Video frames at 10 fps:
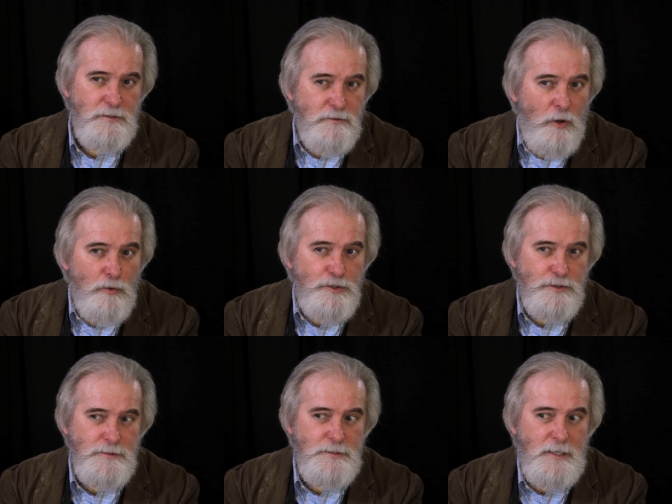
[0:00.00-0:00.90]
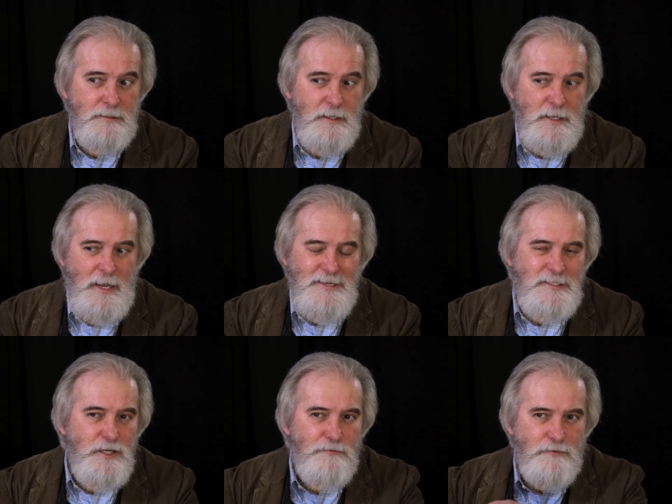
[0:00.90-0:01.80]
this notion that a
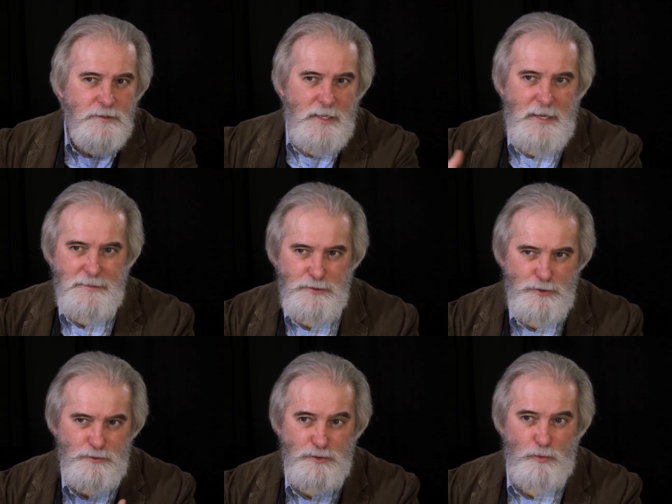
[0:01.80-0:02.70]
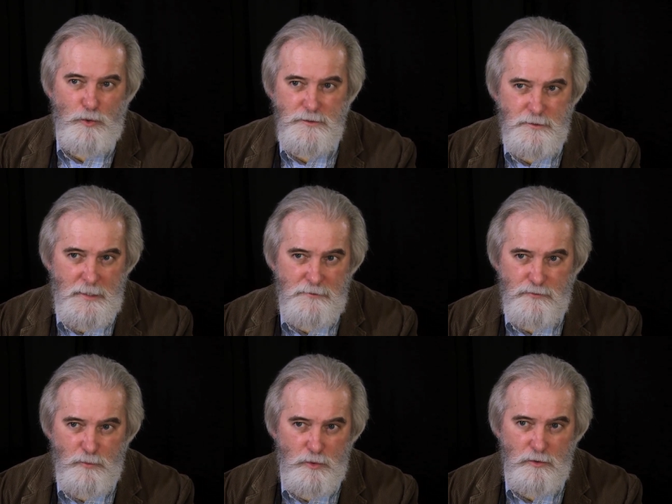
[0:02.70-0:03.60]
different attitude towards the
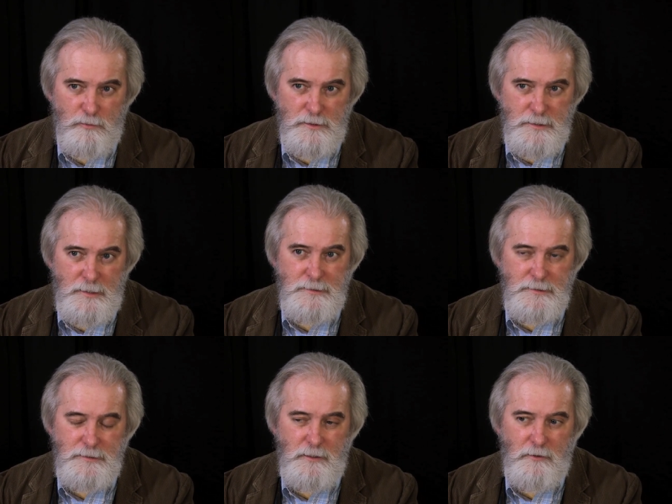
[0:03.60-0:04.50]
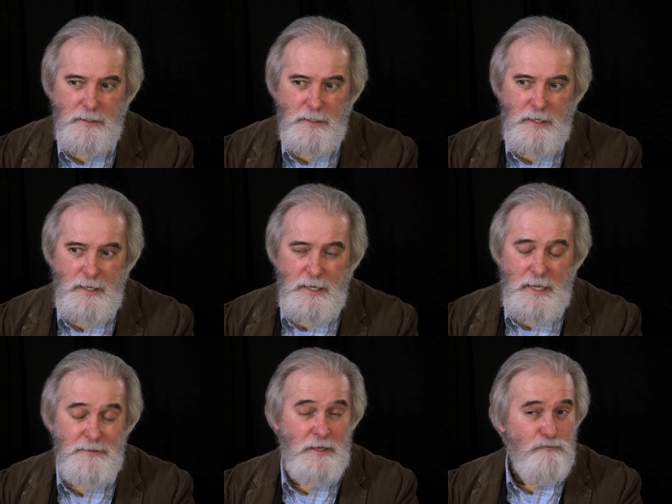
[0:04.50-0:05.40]
natural world was necessary.
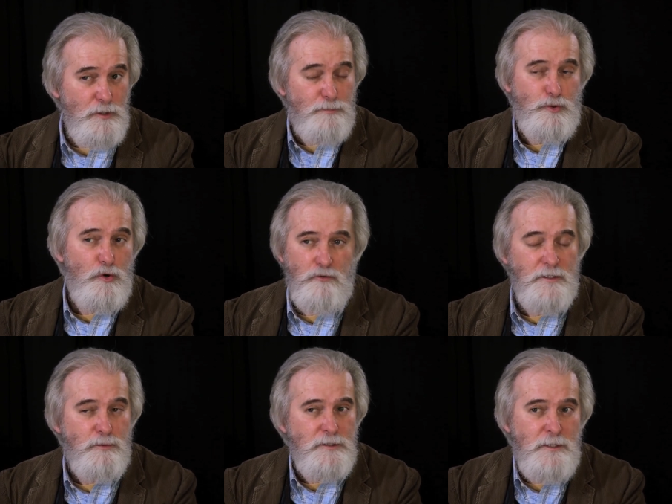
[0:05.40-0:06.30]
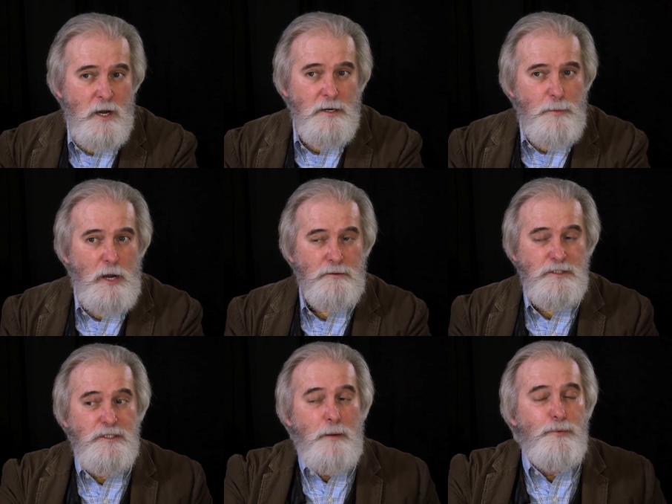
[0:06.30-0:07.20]
And that real progress was not about
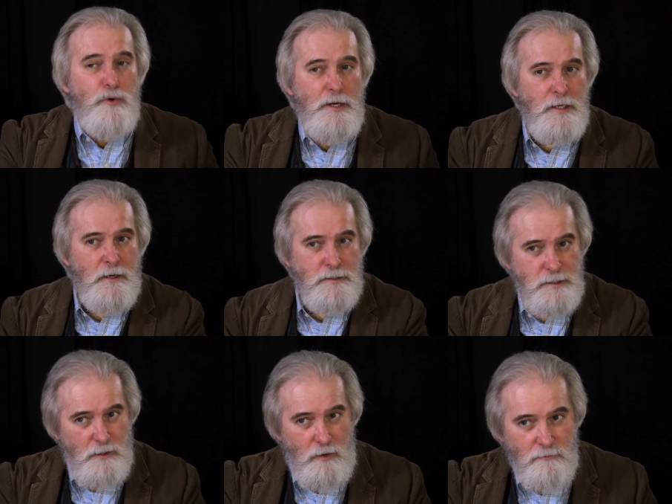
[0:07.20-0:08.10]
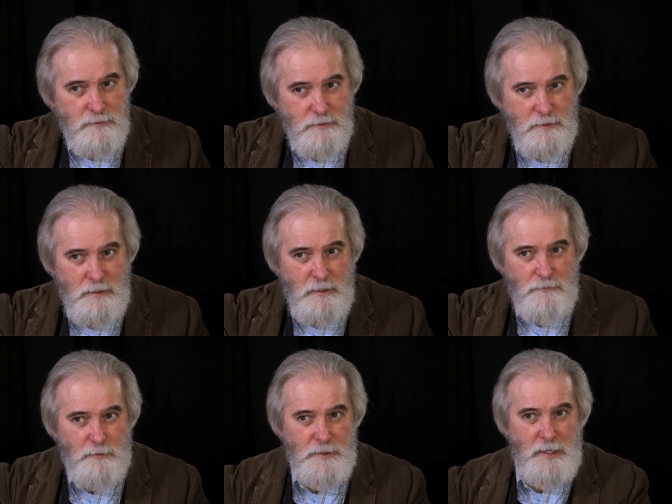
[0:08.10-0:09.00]
separating ourselves
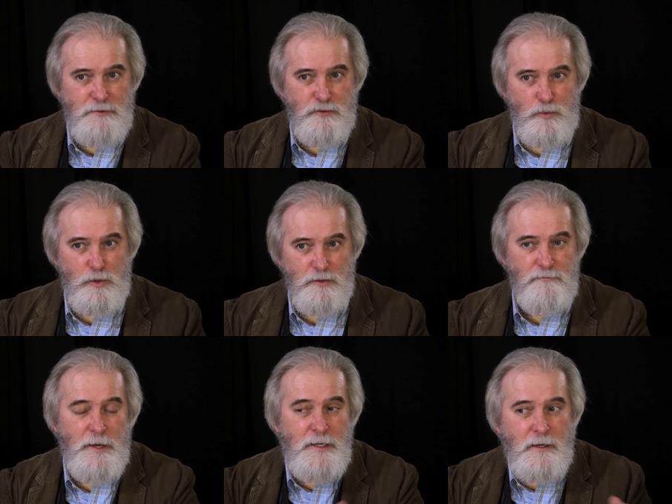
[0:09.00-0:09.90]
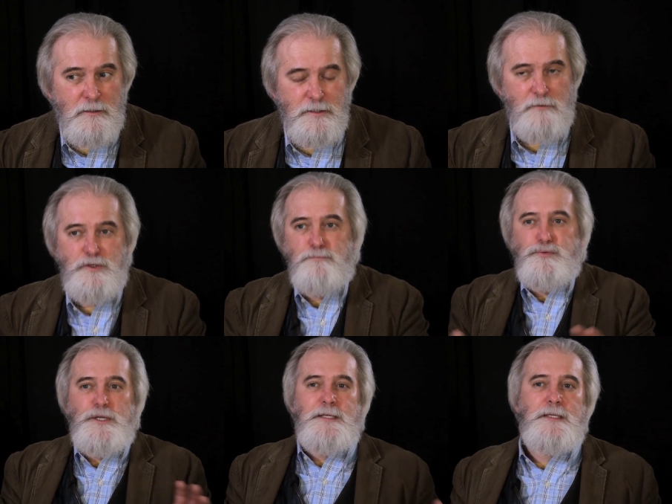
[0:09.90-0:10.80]
from the natural world, of making ourselves
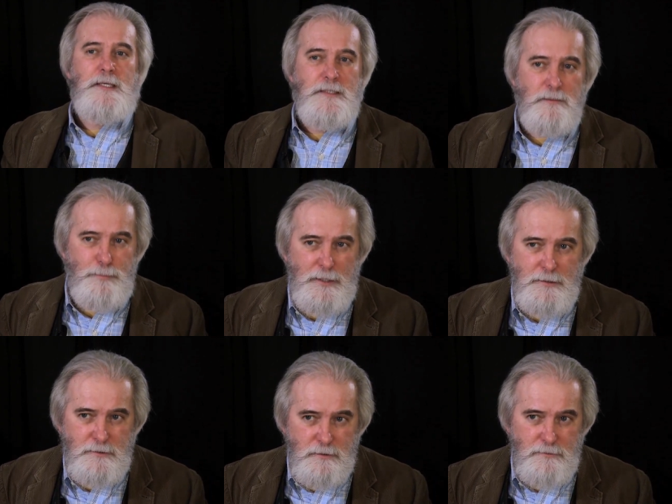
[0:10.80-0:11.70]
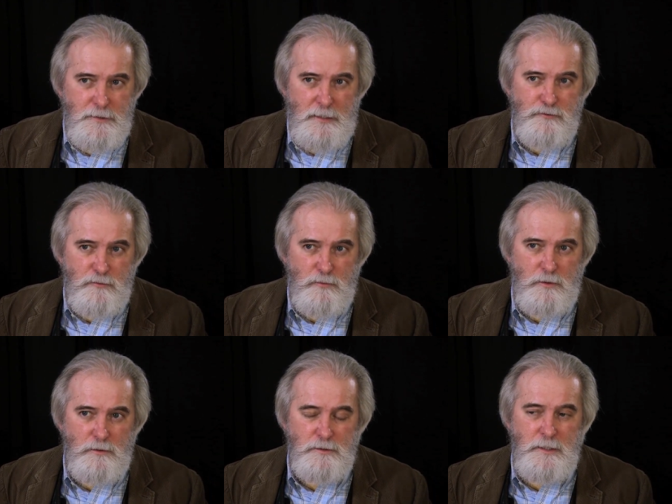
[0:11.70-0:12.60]
completely independent of the natural
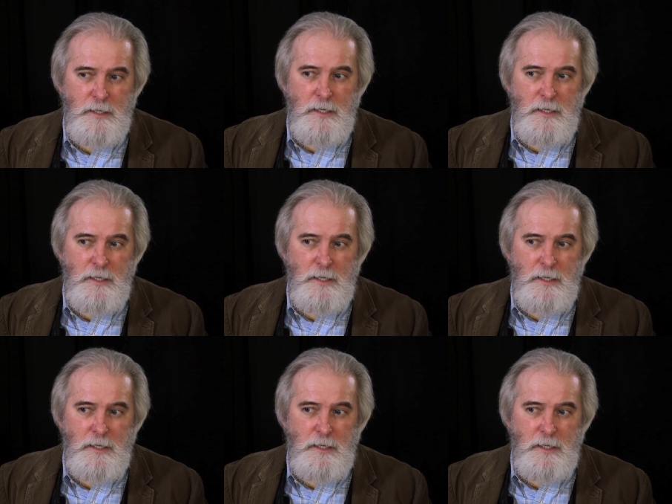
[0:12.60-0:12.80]
world,